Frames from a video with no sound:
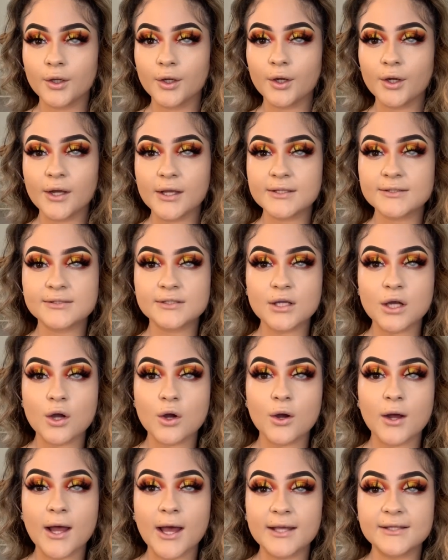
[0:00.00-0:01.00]
Okay,
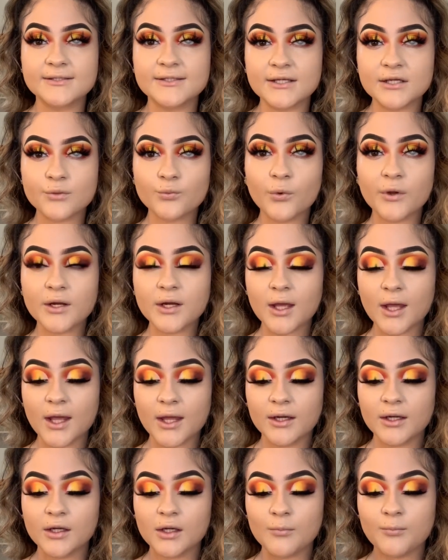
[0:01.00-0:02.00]
so I did went
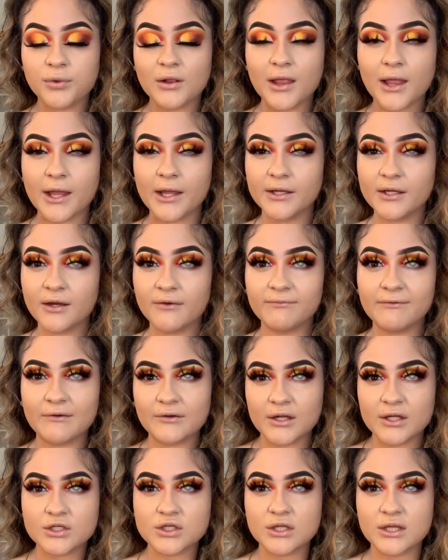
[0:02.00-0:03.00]
ahead and applied a
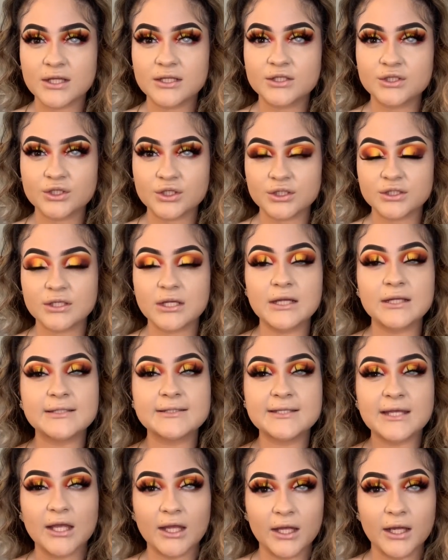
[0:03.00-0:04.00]
foundation that's just a
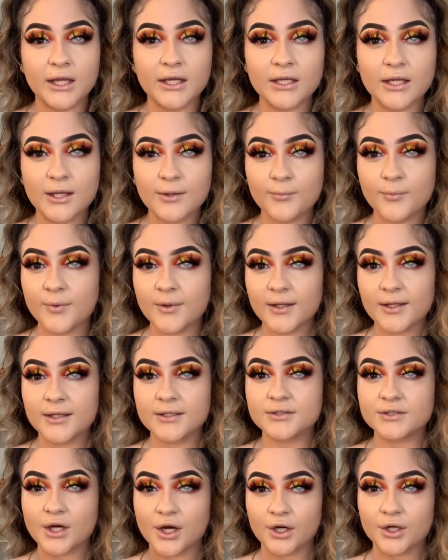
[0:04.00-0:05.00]
tiny
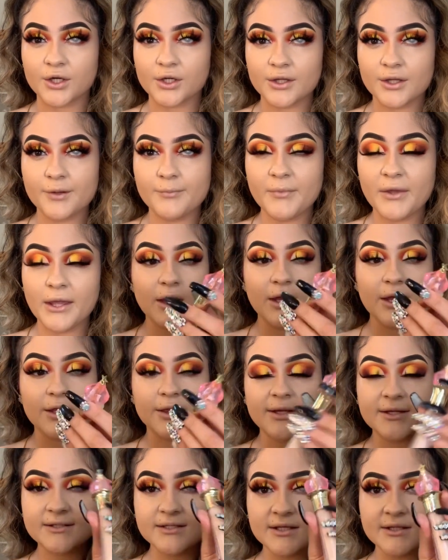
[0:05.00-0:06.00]
bit darker than me.
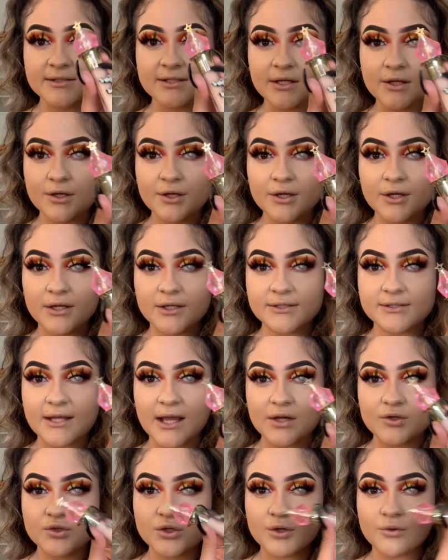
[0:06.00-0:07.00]
This concealer is
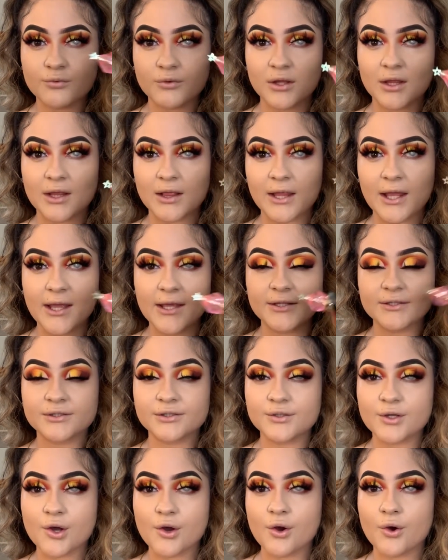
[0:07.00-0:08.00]
actually really light,
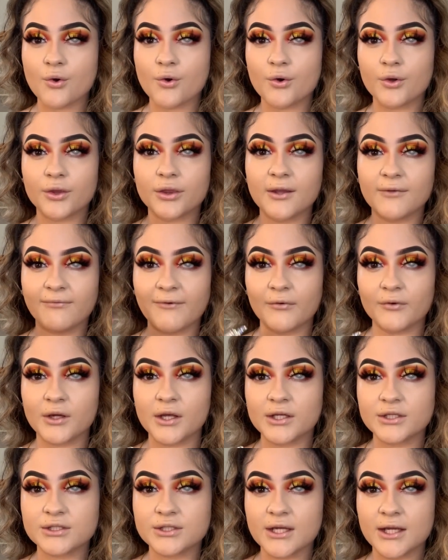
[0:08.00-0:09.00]
so the
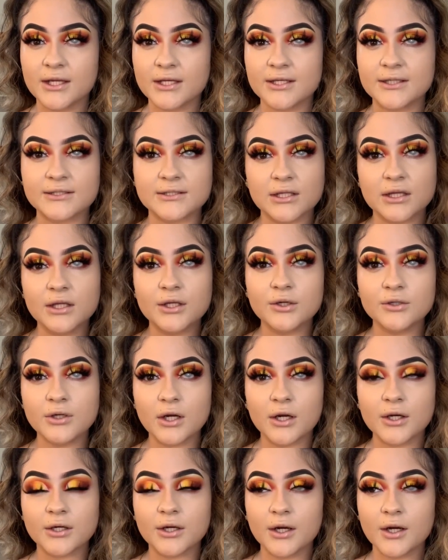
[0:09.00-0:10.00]
foundation is a little
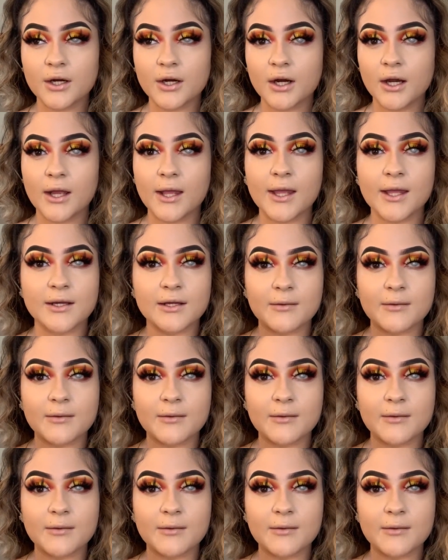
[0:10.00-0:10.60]
darker, and